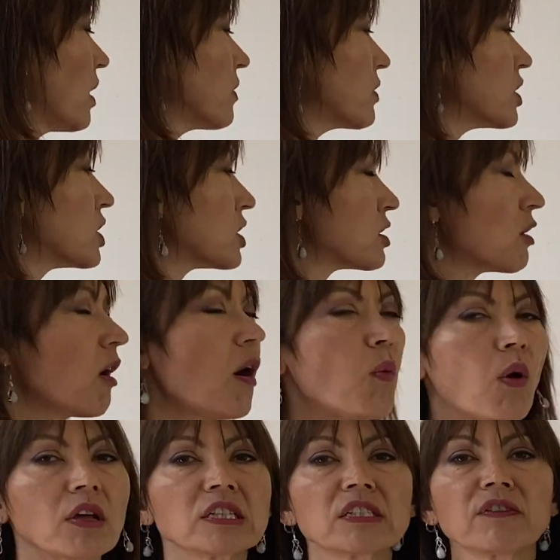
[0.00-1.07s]
The star
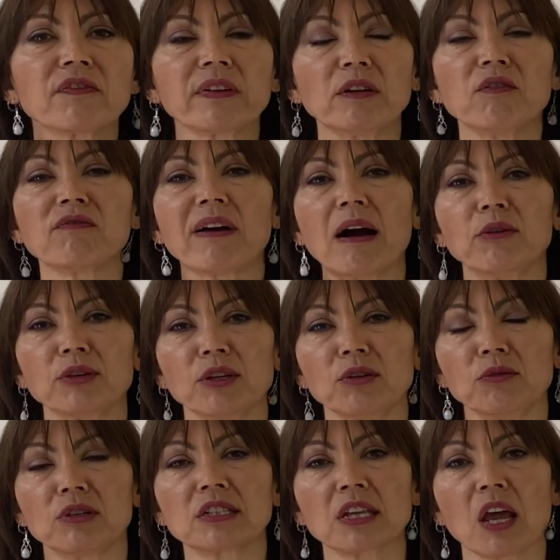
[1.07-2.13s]
wants to feel
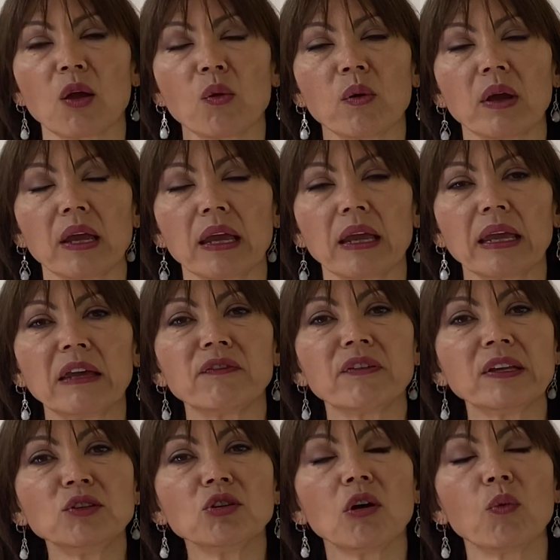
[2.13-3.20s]
valued. So if
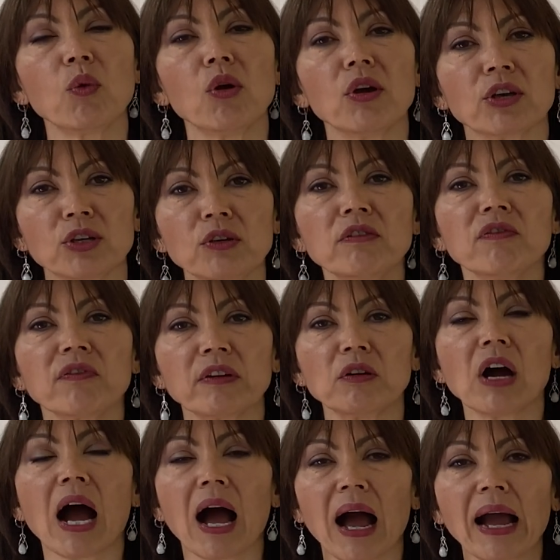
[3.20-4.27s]
in your work you feel
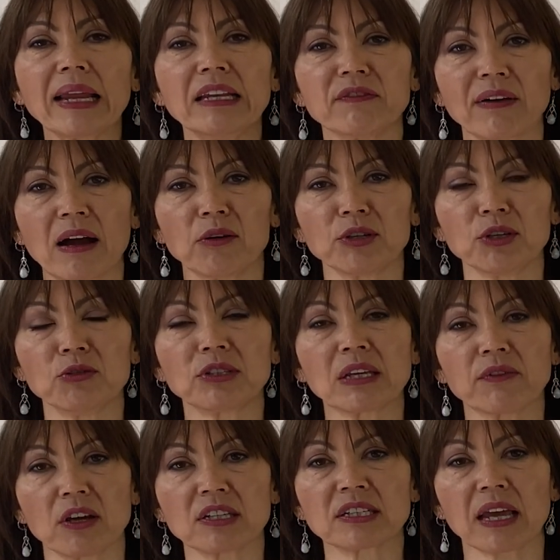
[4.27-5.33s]
highly valued, give
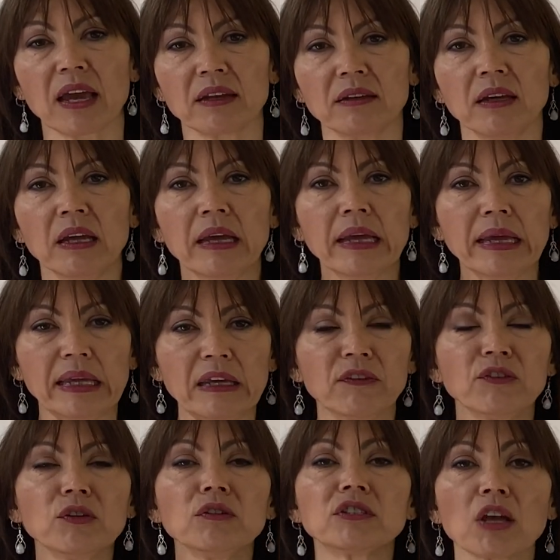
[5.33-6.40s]
it a 10.
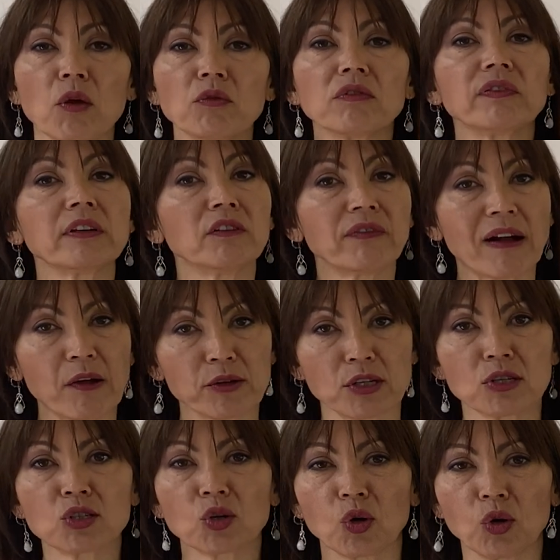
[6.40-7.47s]
If you don't feel valued
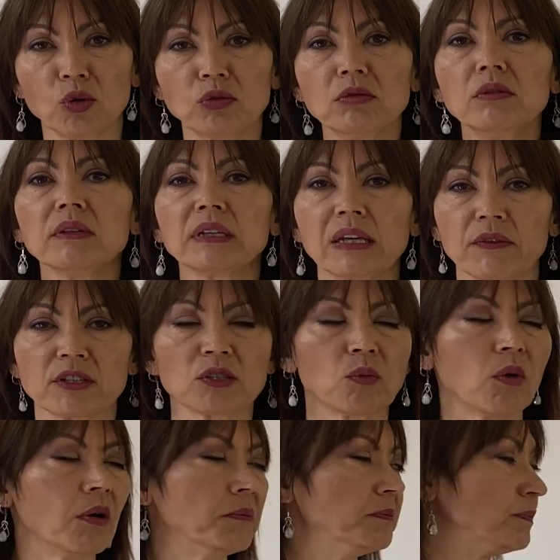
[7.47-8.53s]
at all, give it a
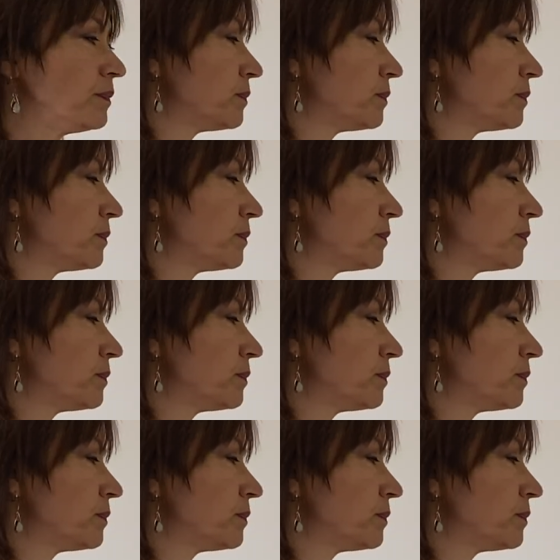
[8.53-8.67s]
1.